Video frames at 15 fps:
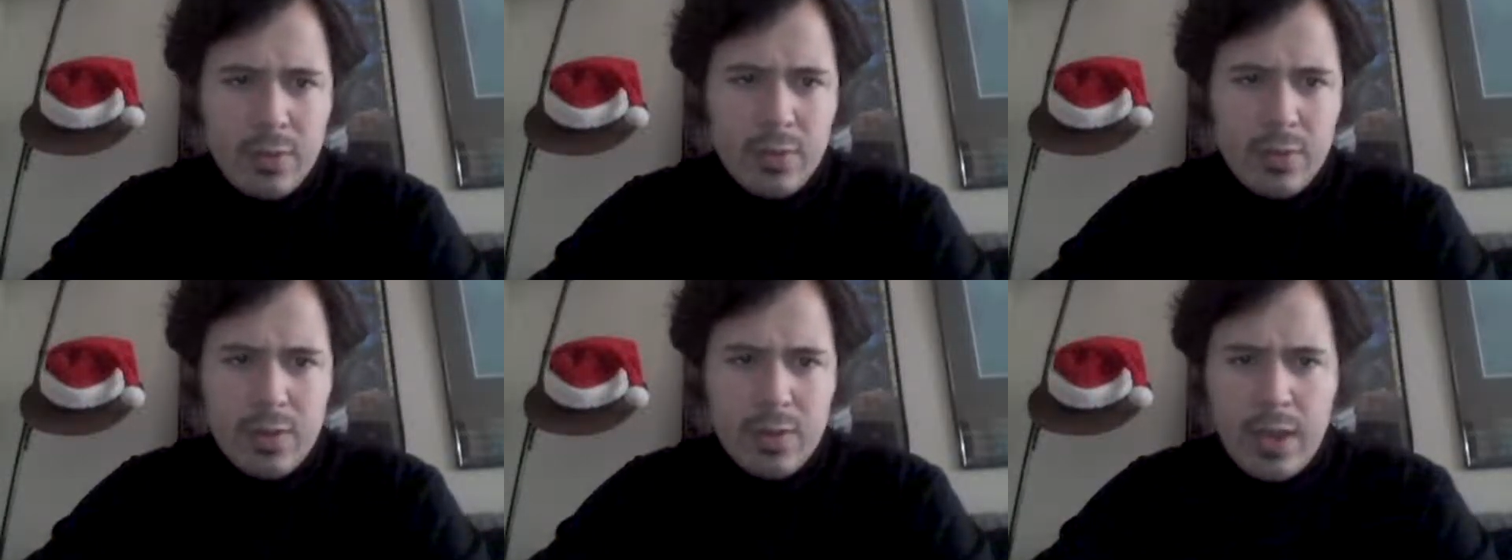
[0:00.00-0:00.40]
It
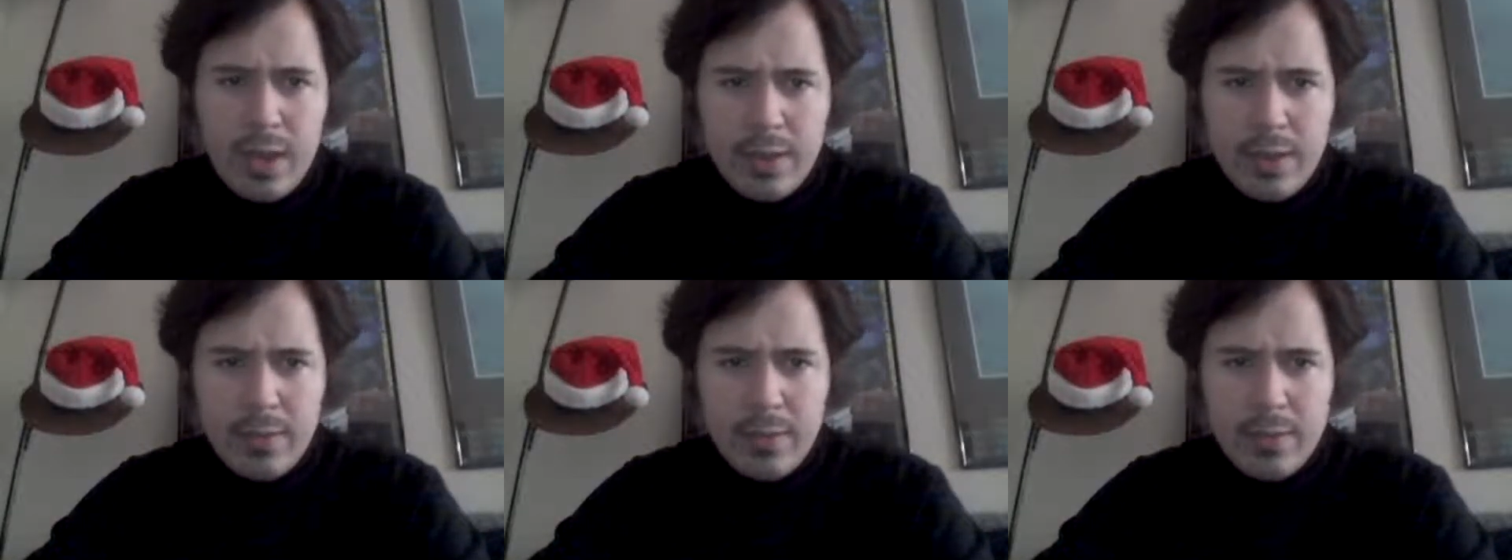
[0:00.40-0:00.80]
was just
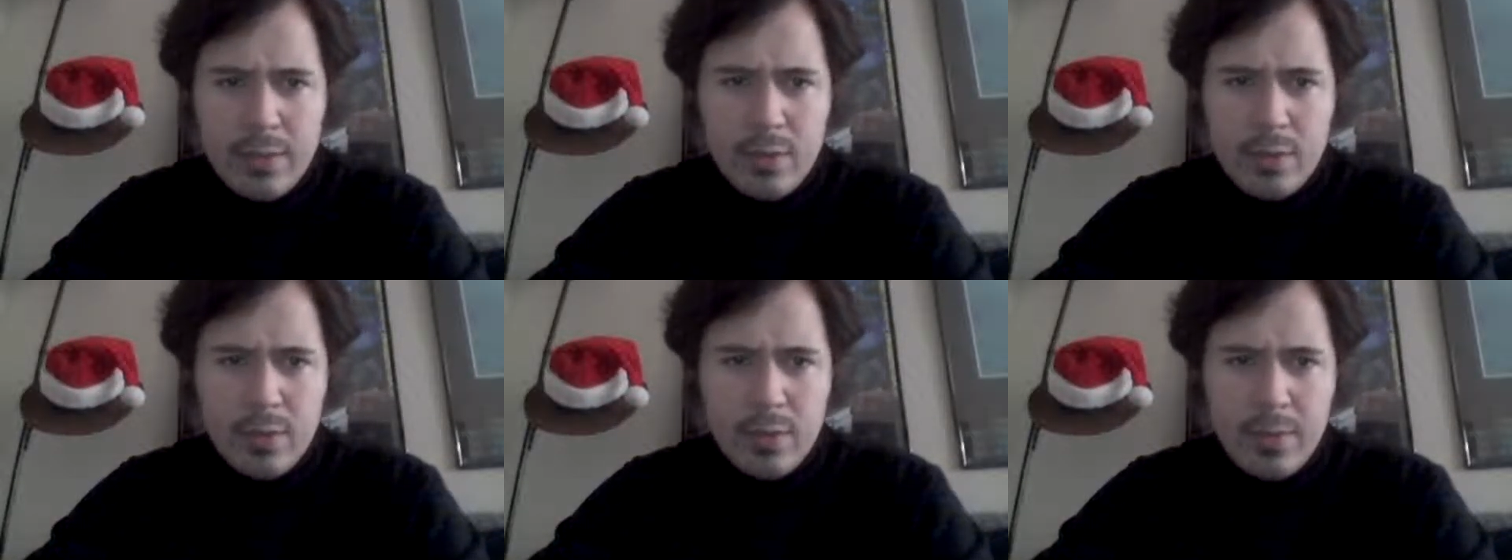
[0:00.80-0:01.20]
kind of
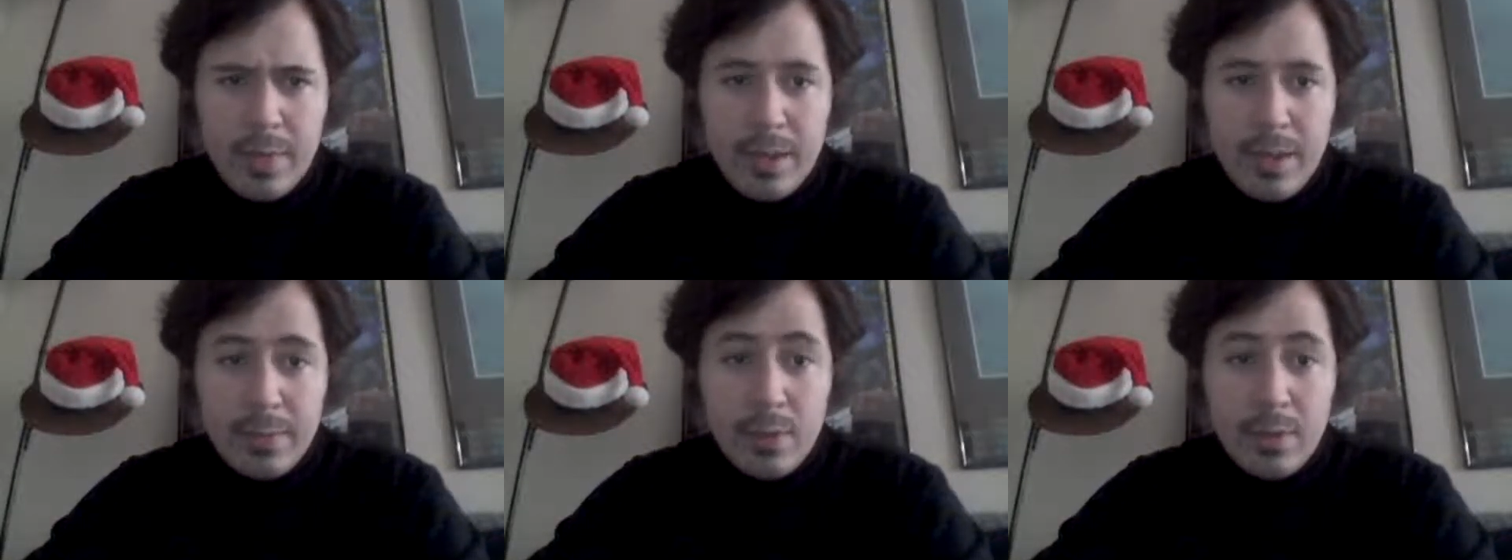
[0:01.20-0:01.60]
doing some
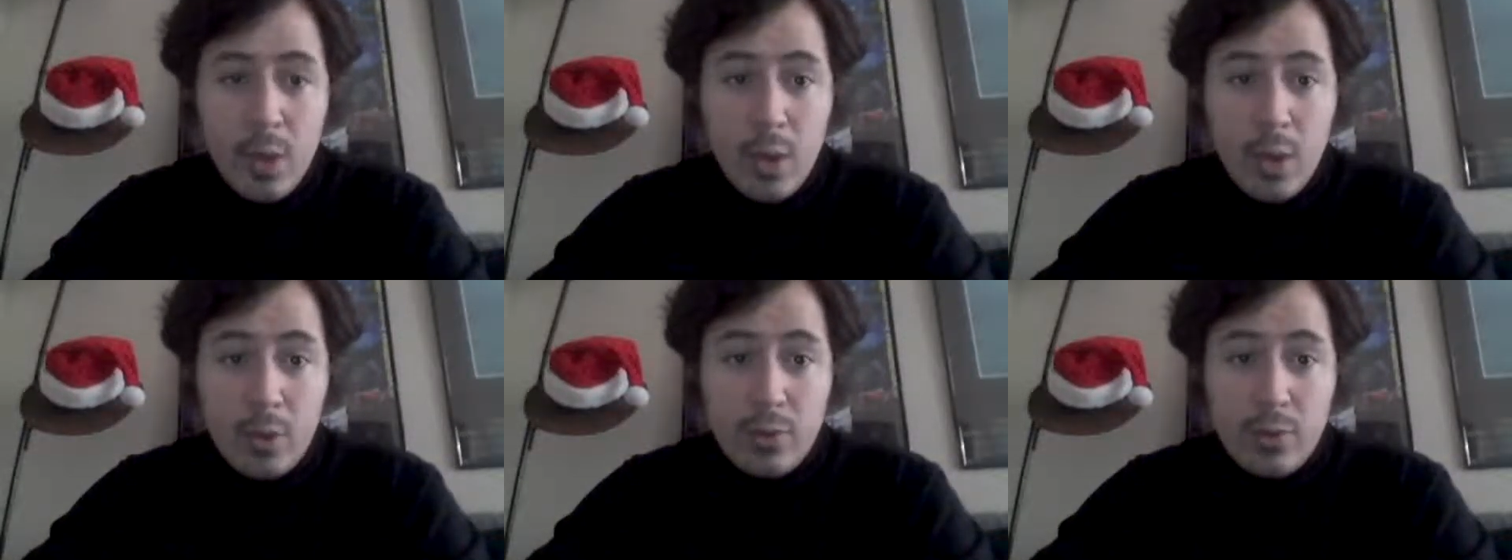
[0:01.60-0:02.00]
pickups,
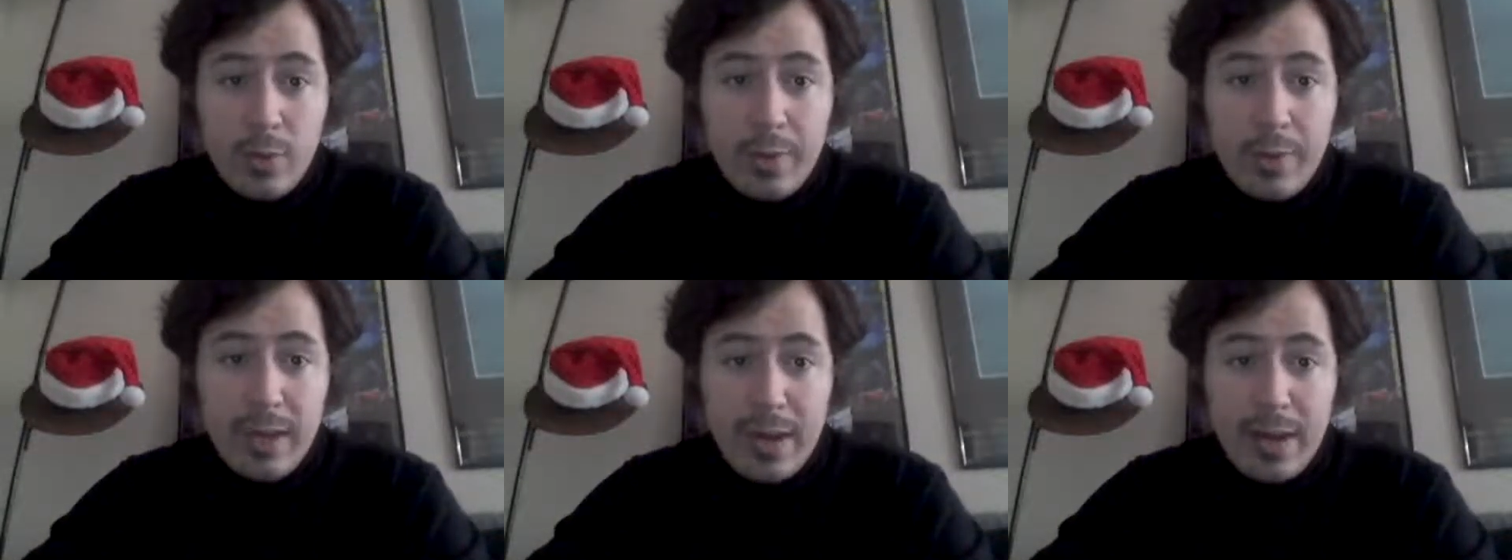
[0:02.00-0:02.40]
which
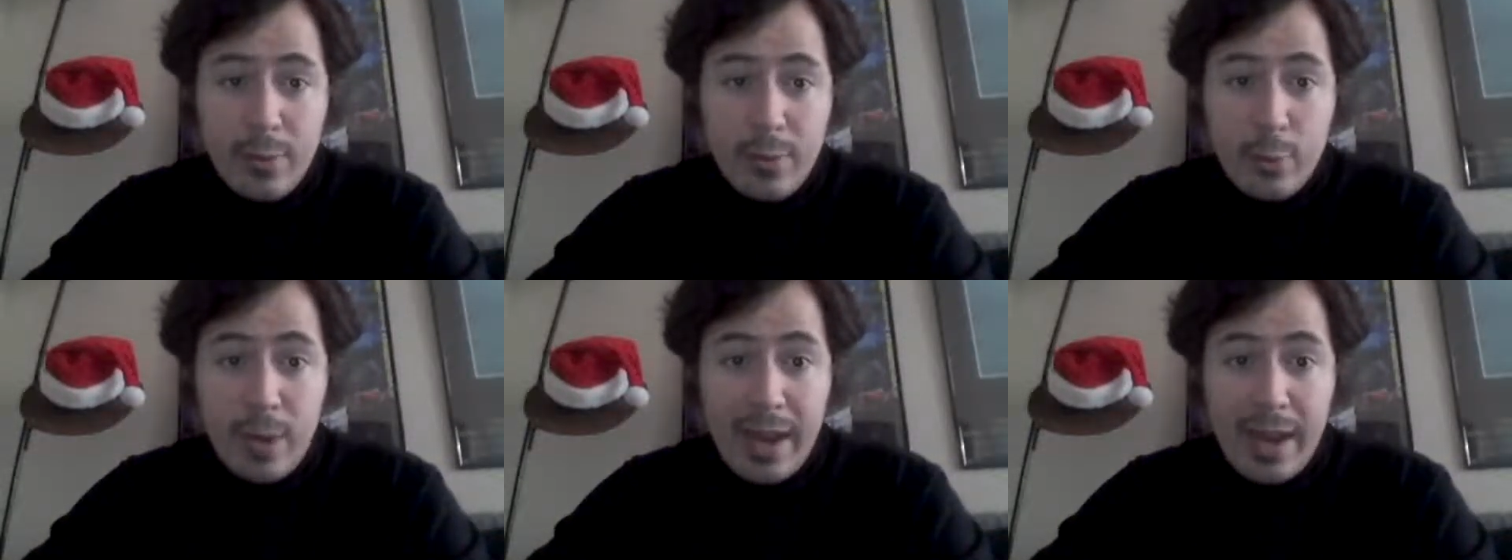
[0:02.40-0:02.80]
we beat
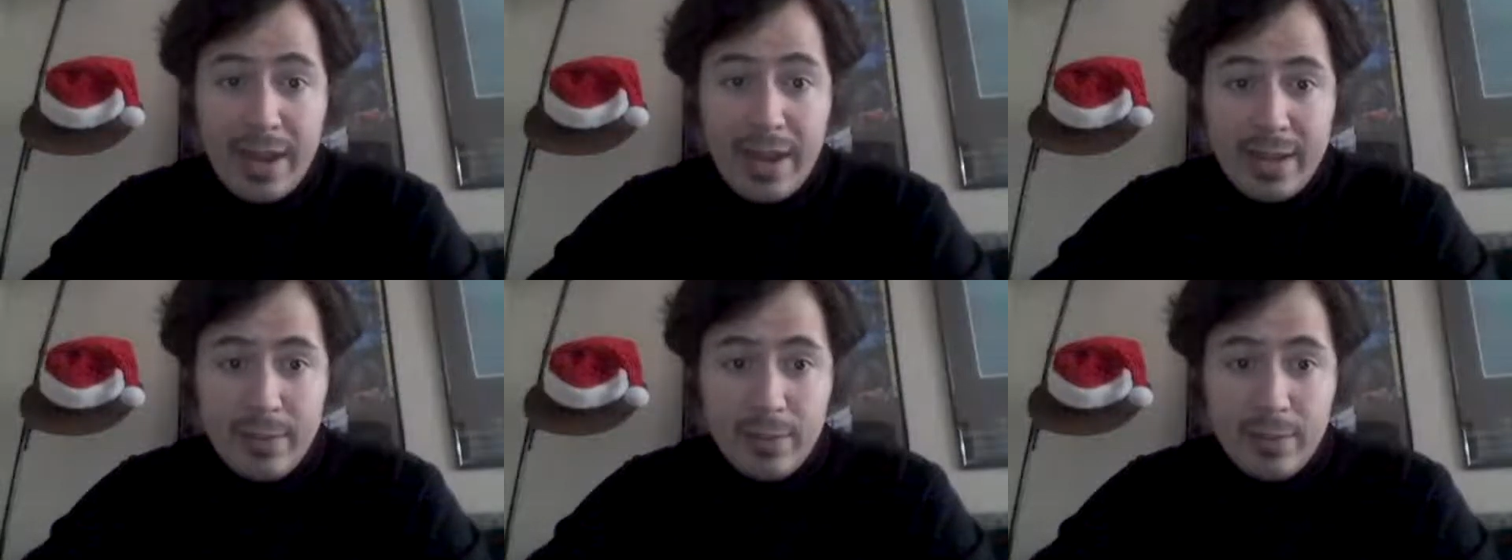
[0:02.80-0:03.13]
out rain.